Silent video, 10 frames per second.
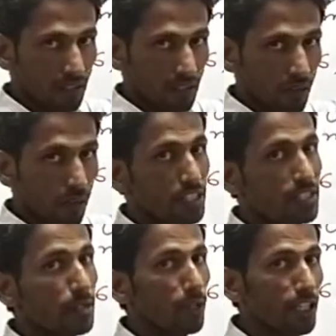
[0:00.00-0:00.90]
What is
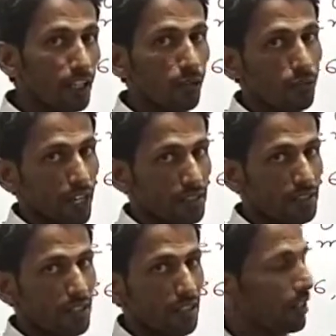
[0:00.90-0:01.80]
the meaning of x
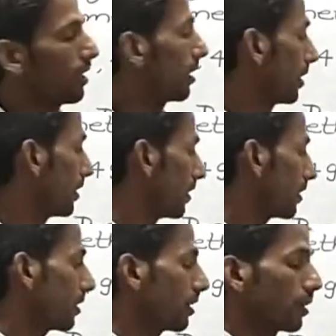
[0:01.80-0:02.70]

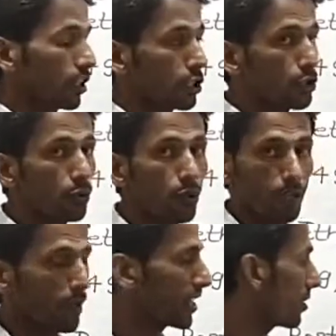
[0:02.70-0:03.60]
under your
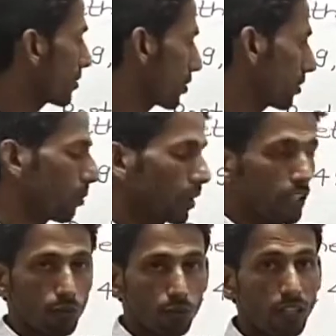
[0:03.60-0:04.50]
imagination
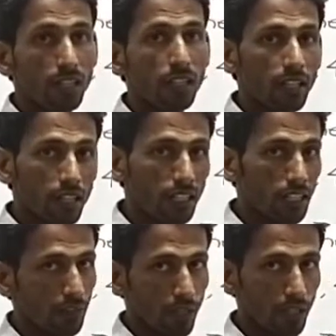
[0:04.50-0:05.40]
according to the
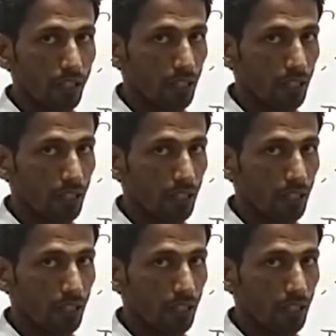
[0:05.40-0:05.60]
given